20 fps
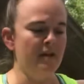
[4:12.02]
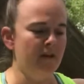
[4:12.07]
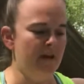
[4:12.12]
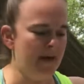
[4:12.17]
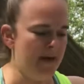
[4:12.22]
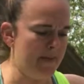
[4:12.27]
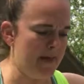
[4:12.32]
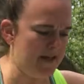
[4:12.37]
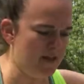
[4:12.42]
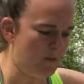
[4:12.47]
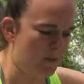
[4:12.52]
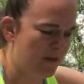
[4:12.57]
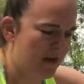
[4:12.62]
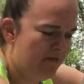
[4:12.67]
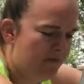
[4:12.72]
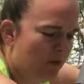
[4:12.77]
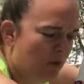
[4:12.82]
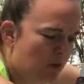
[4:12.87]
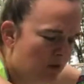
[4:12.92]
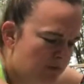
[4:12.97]
And that's pretty
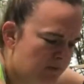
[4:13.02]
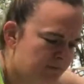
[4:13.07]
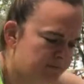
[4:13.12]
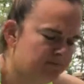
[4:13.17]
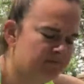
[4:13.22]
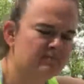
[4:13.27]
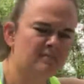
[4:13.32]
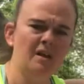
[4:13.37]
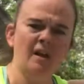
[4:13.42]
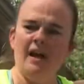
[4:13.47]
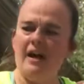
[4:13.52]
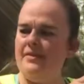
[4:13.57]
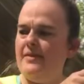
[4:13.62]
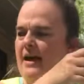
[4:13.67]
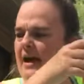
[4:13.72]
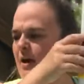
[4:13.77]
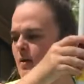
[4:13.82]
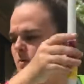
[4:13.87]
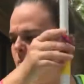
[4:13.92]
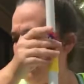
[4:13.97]
full. And
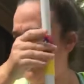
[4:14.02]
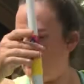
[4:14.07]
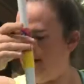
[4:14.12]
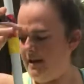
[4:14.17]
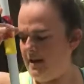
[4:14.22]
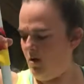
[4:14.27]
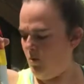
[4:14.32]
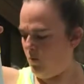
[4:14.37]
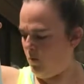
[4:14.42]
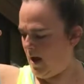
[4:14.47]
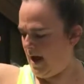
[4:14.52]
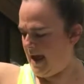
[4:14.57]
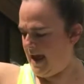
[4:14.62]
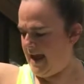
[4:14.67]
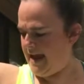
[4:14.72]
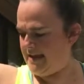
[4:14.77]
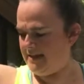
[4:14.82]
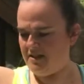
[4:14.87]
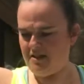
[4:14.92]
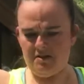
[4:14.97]
that right now
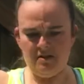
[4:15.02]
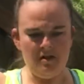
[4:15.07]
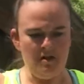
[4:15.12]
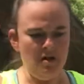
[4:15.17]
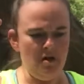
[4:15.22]
weighs